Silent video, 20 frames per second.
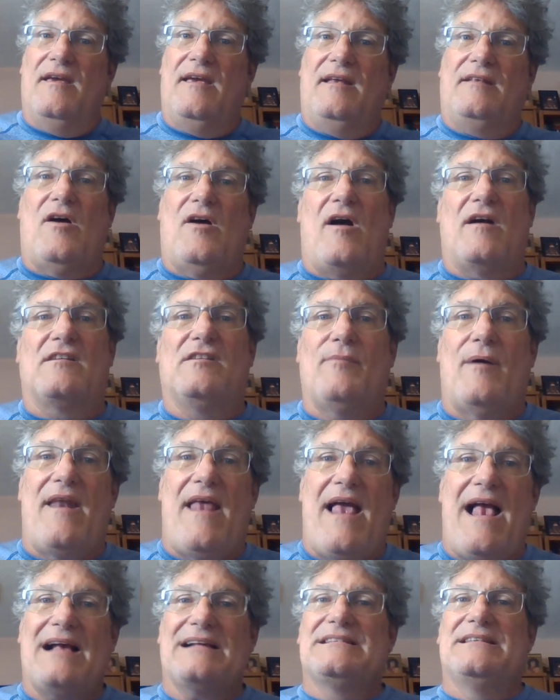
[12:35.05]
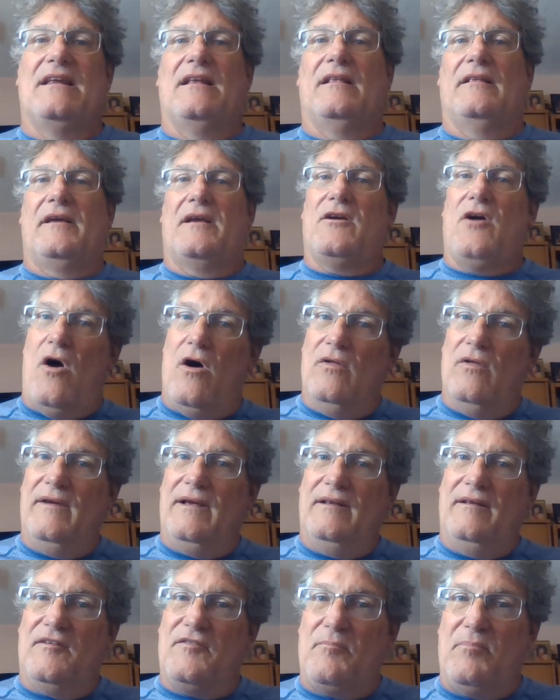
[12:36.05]
He talks about accidentally
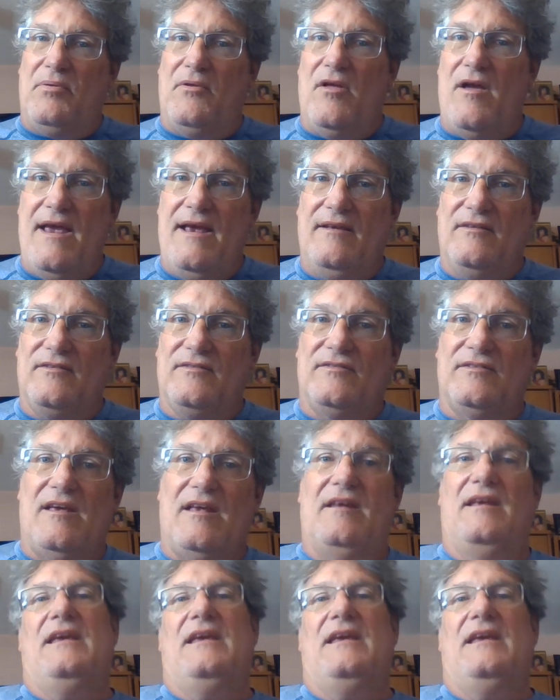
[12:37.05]
calling this place.